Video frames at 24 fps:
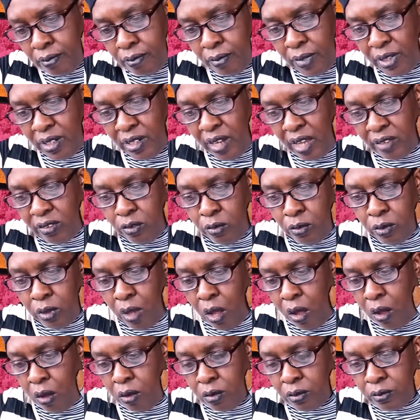But not too
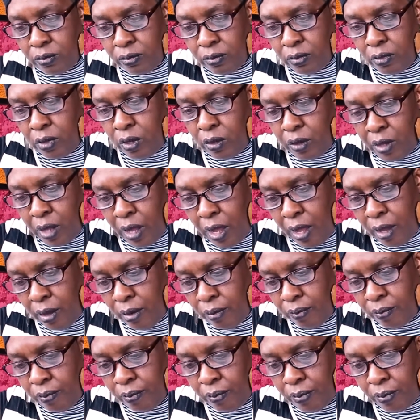long, okay?